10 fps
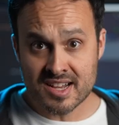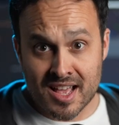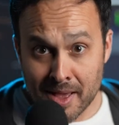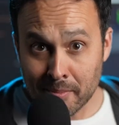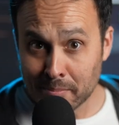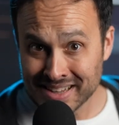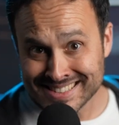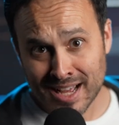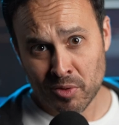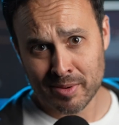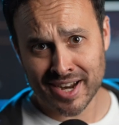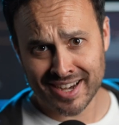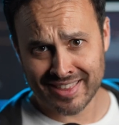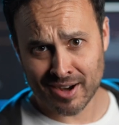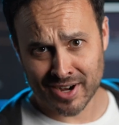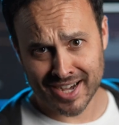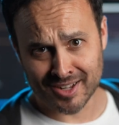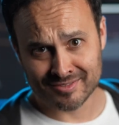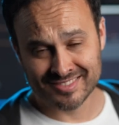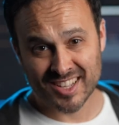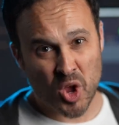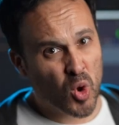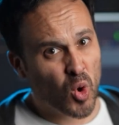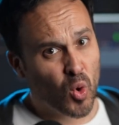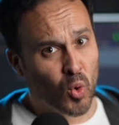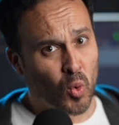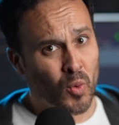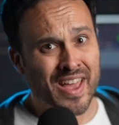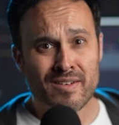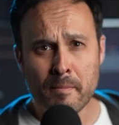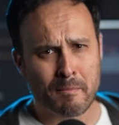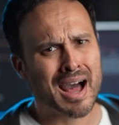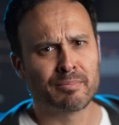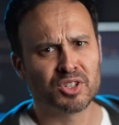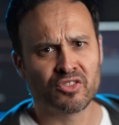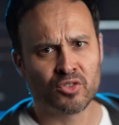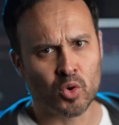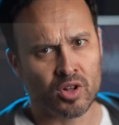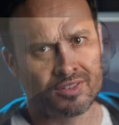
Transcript: But let's not worry about any of that right now. We have a mom to fool.